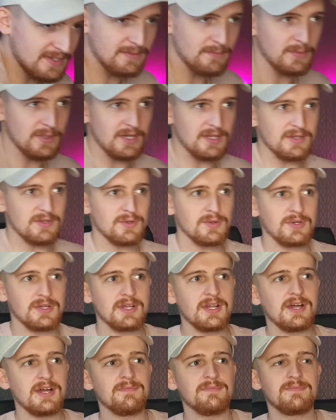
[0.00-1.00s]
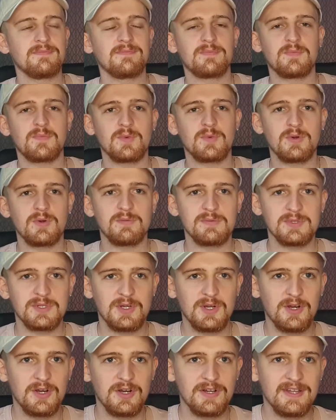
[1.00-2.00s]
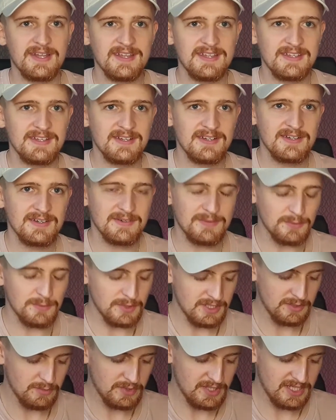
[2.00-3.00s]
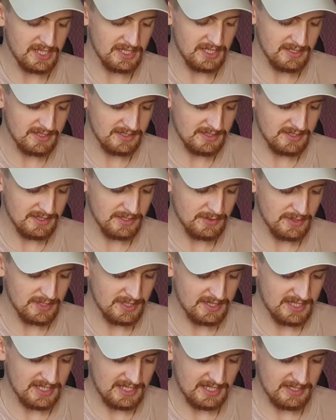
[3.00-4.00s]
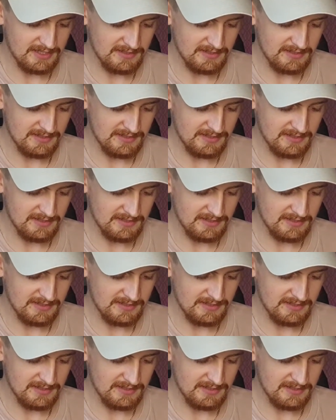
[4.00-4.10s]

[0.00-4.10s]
we're gonna turn it on, and we're gonna record while we do our thing.